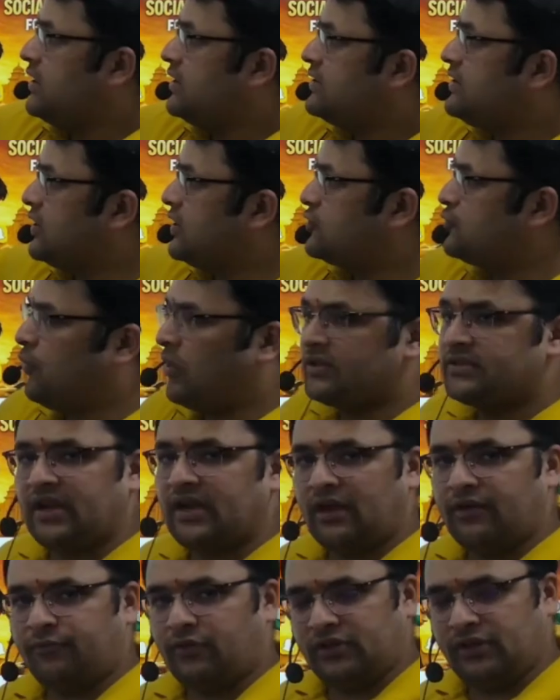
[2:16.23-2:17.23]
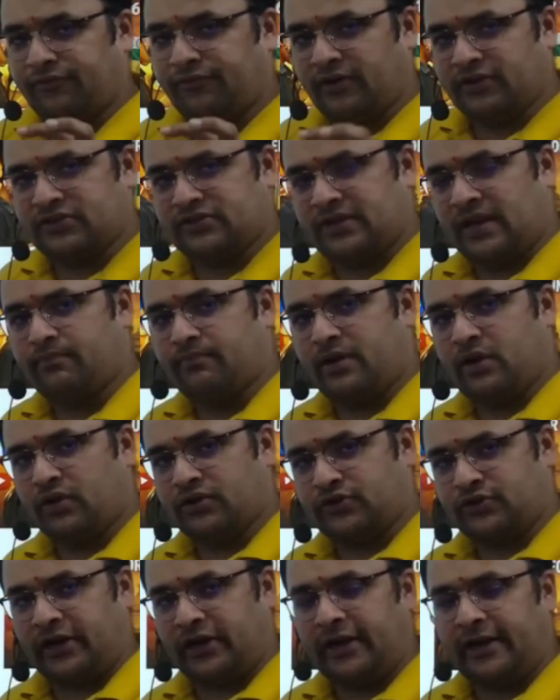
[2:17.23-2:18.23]
This was done for the first time by
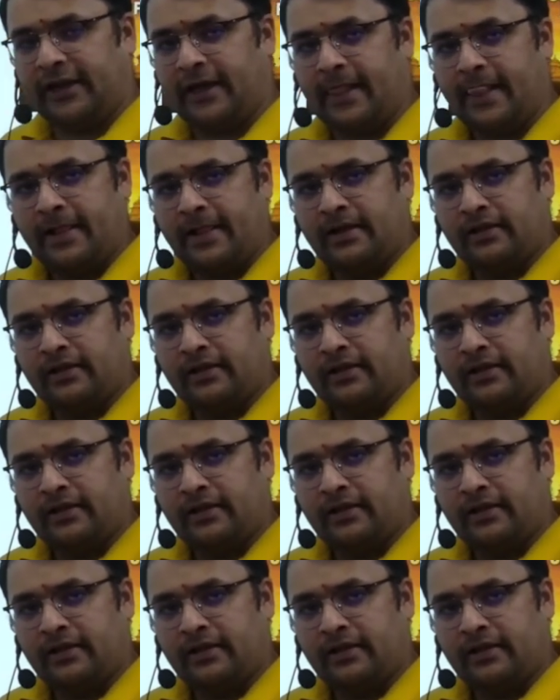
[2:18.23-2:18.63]
Australia.